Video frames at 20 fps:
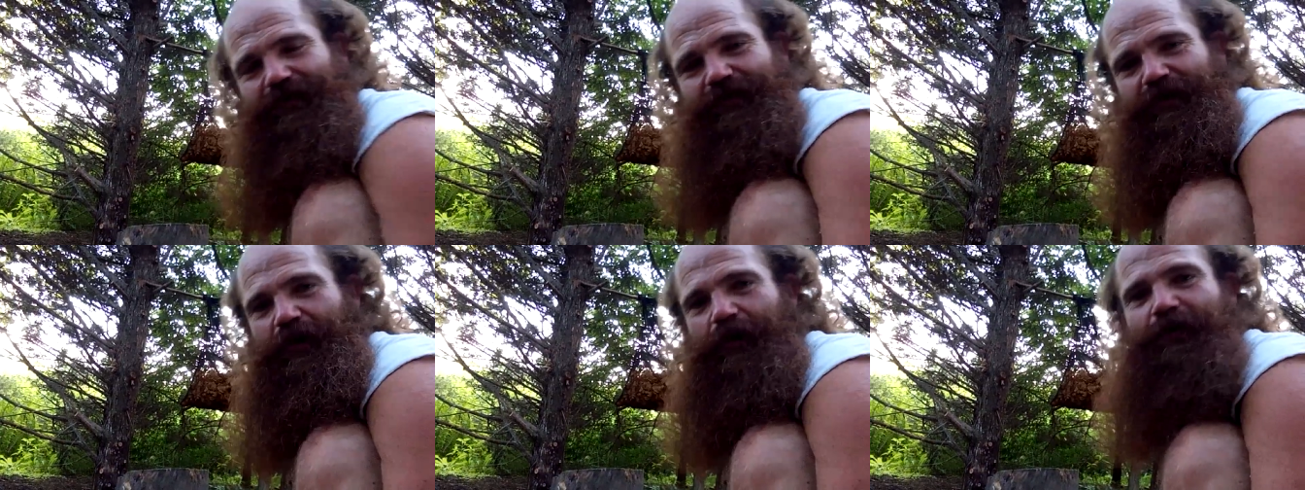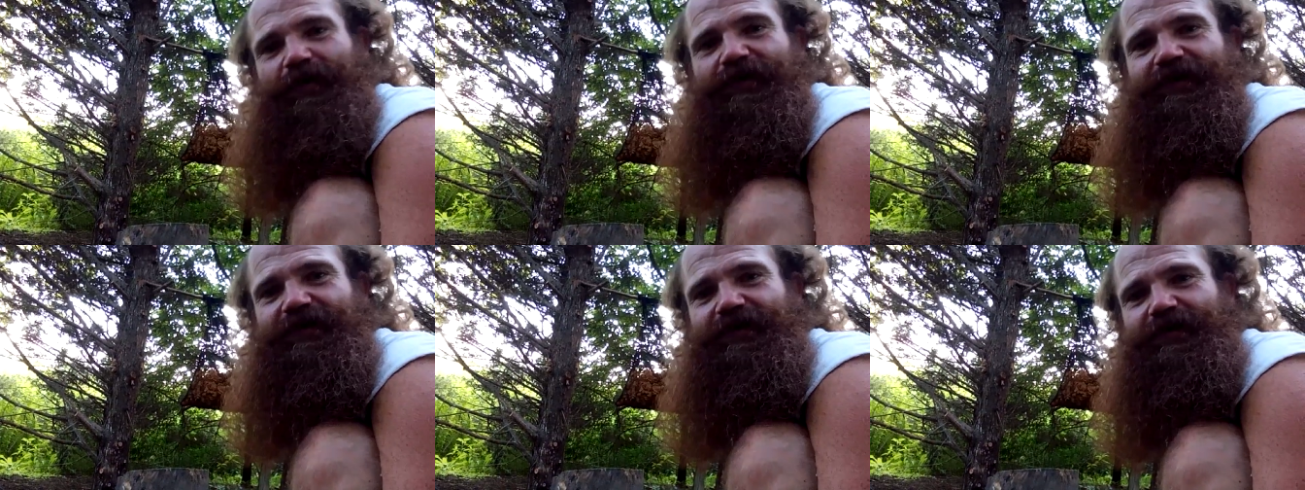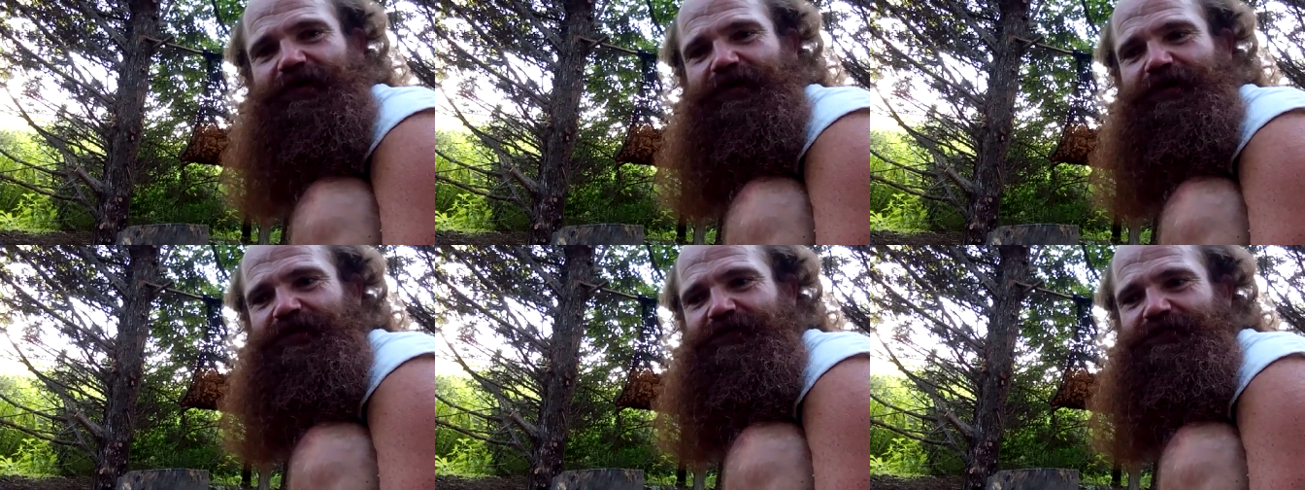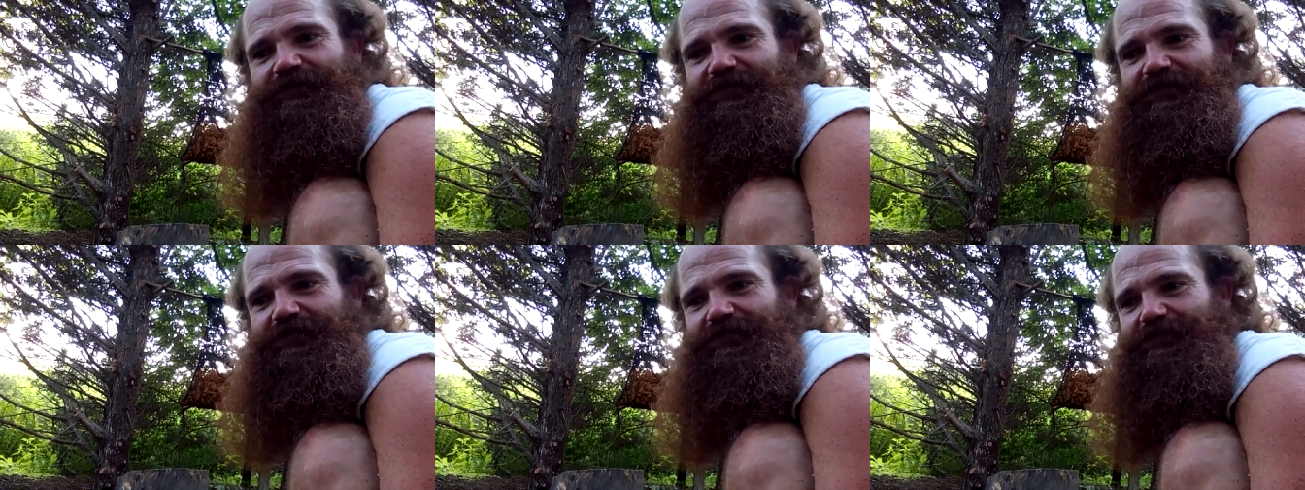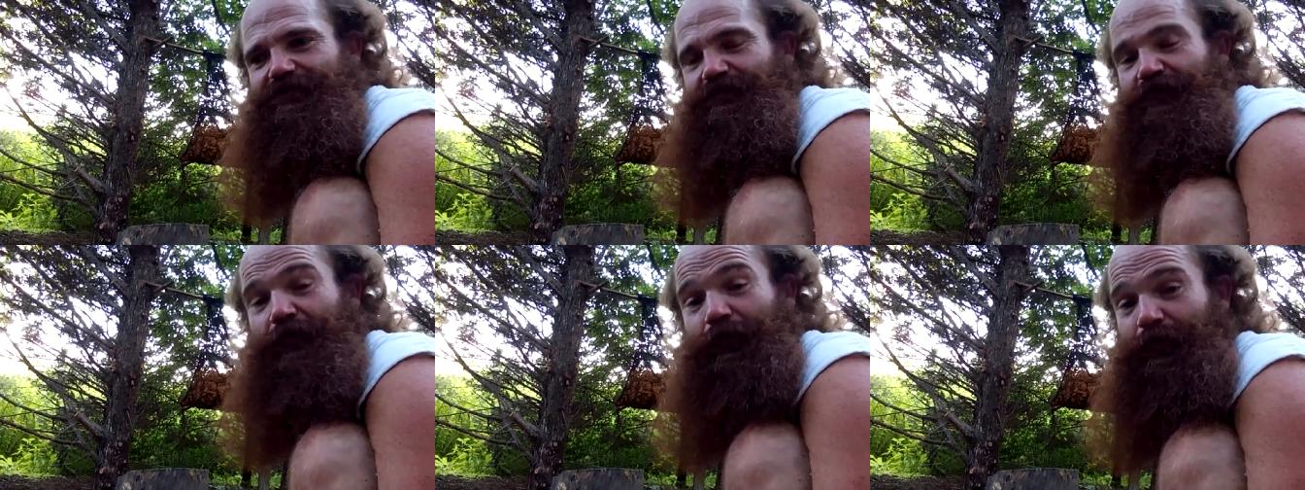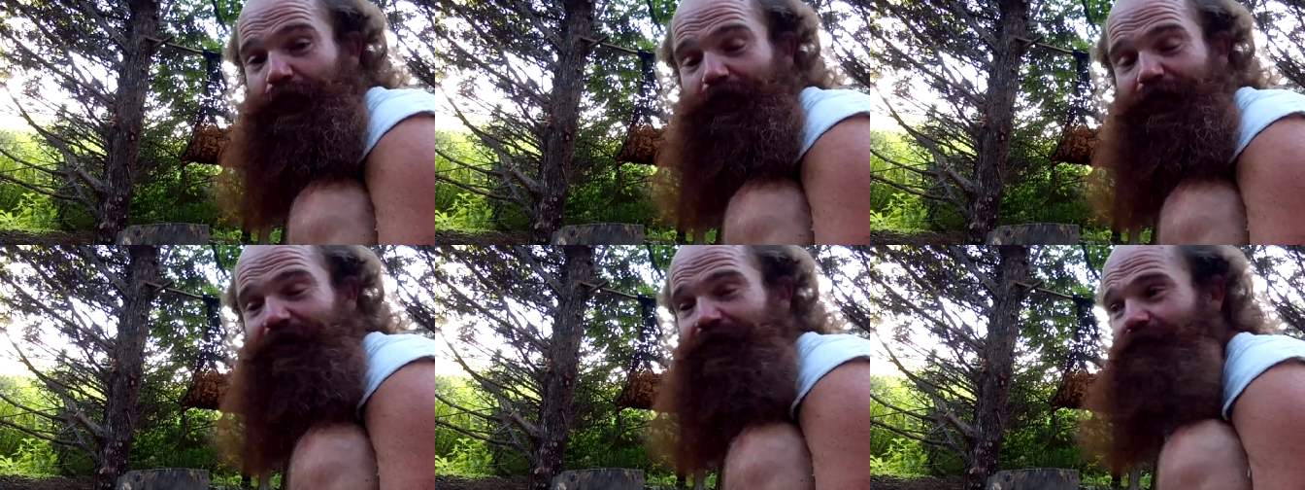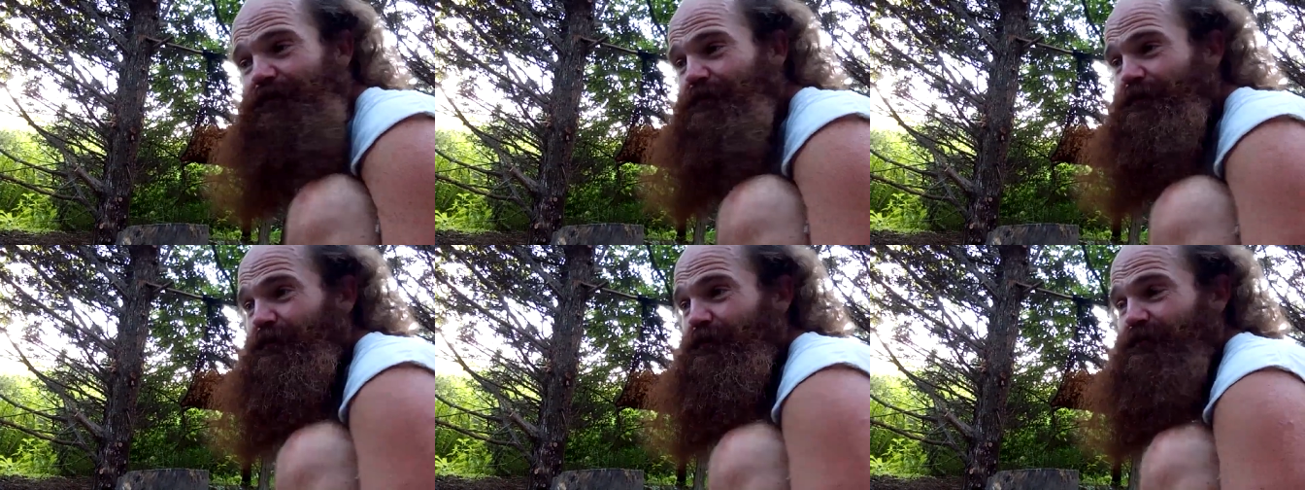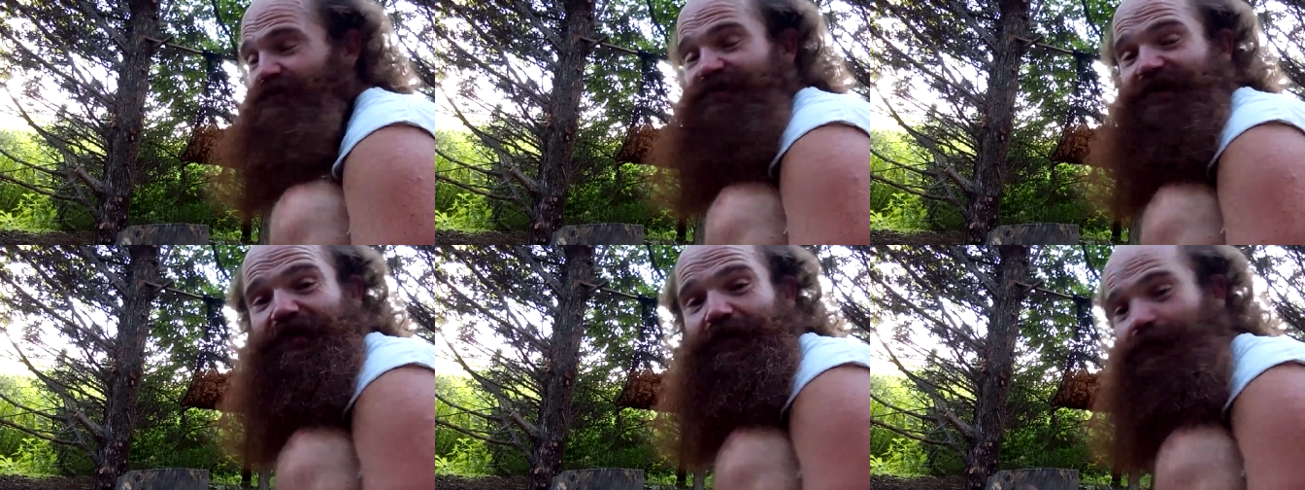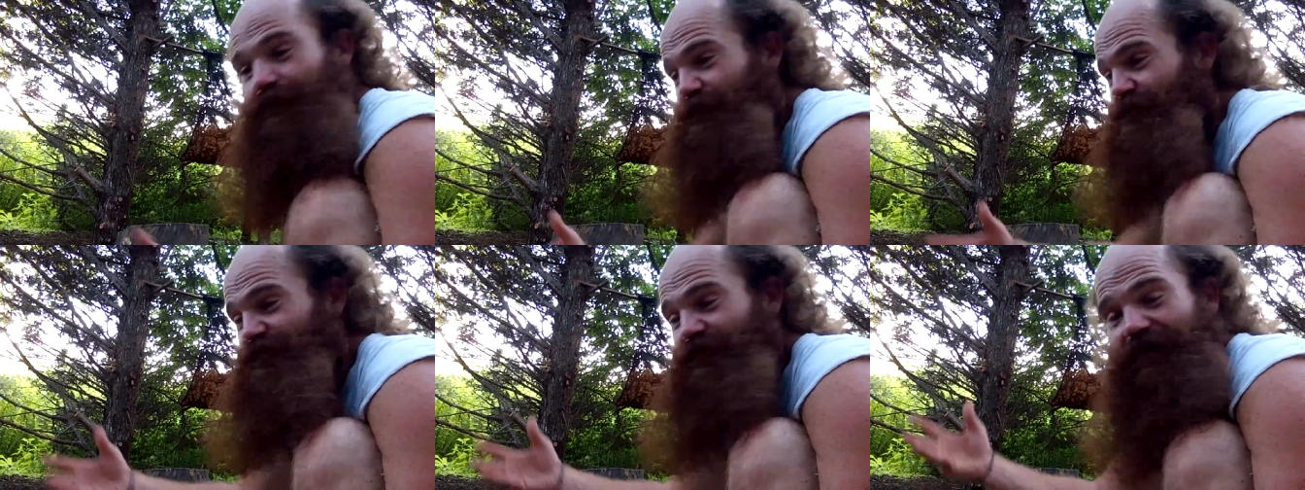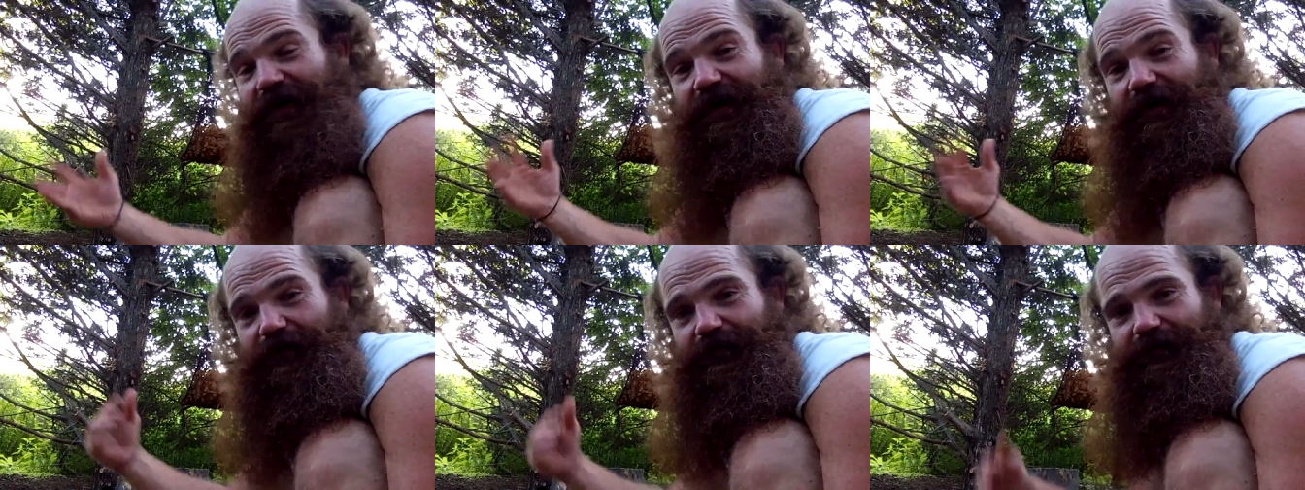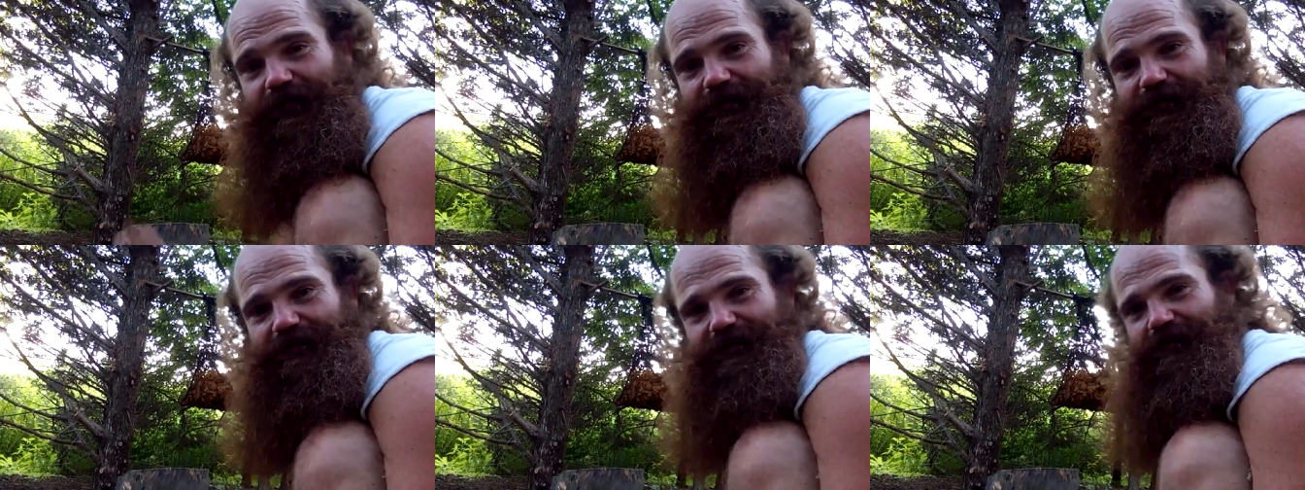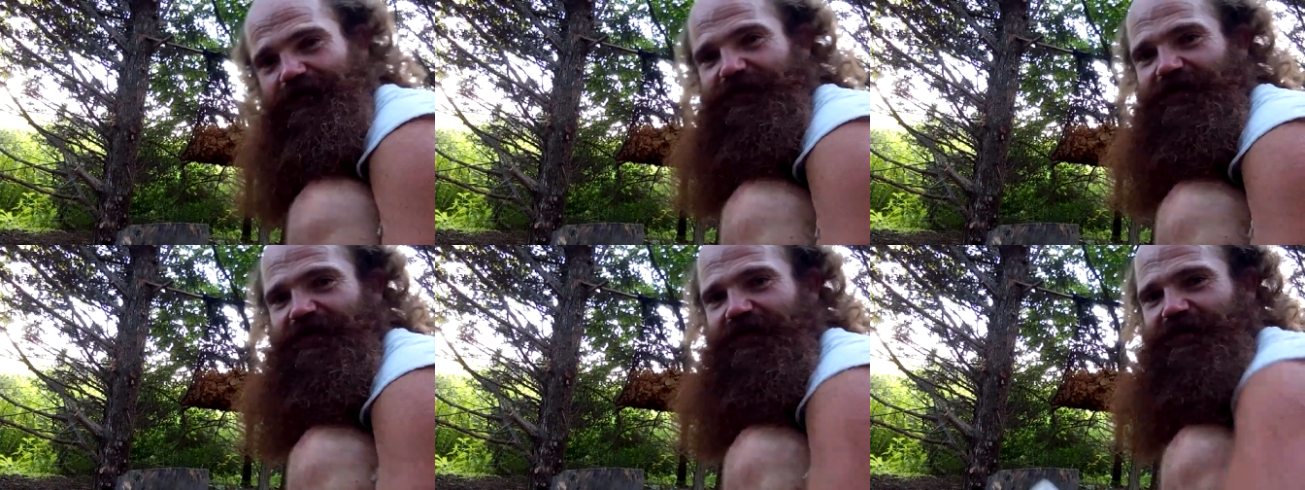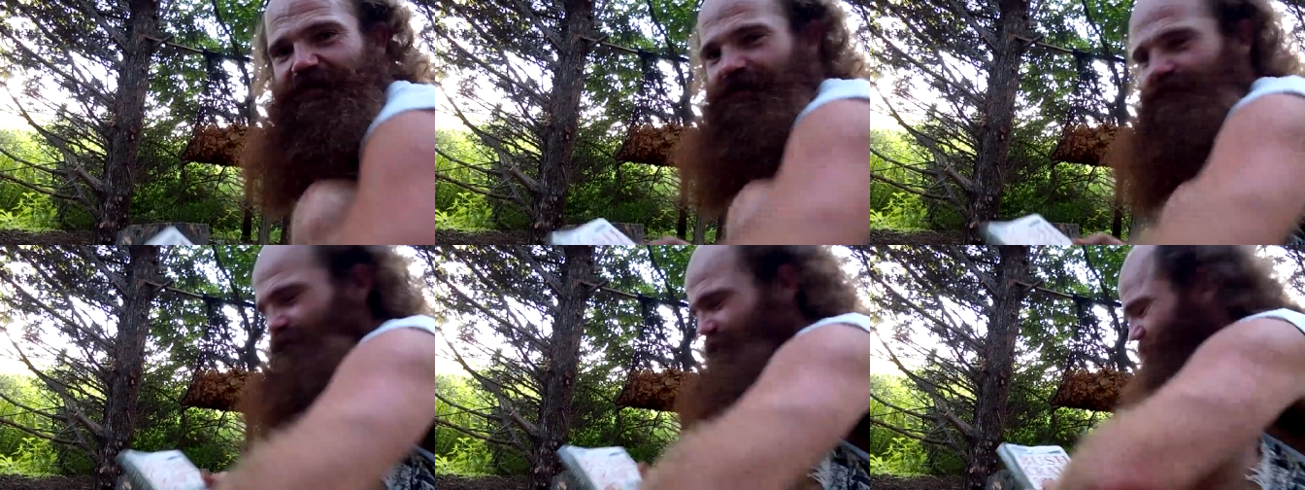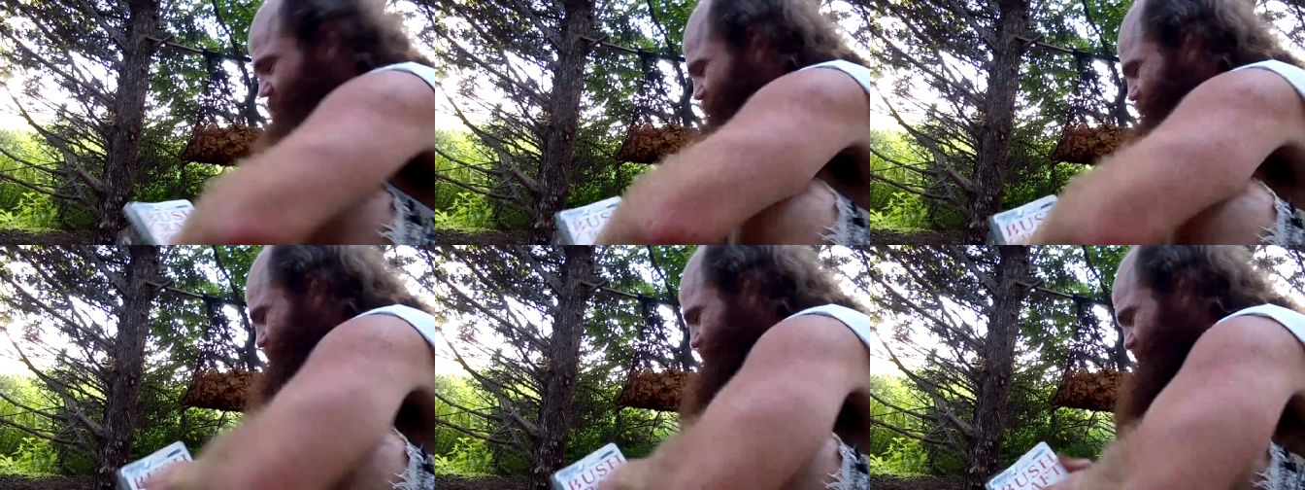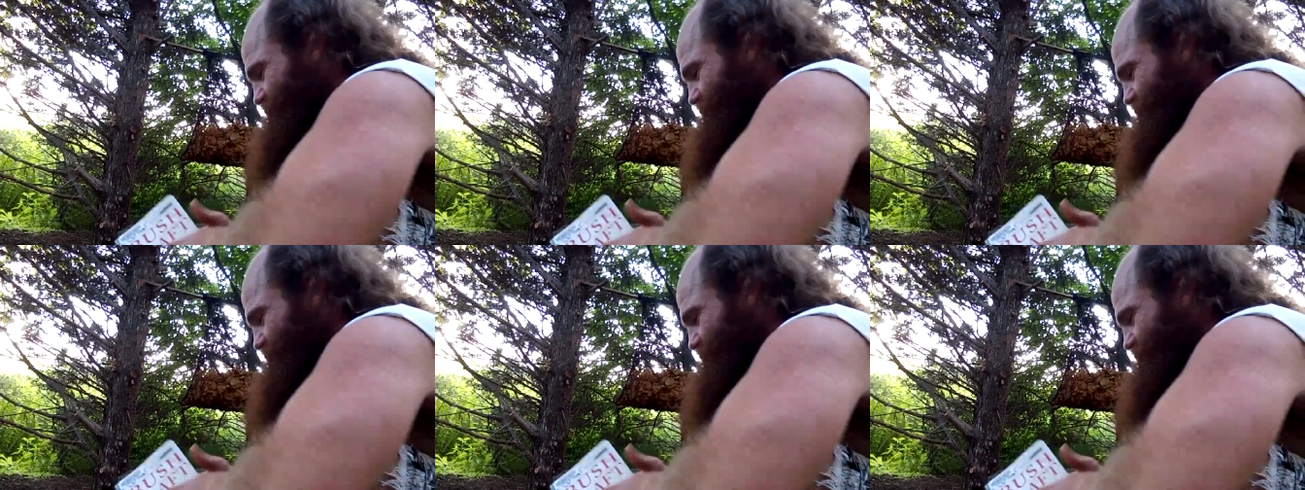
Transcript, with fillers: you know, go in there and noodling or tickle the trout. Okay?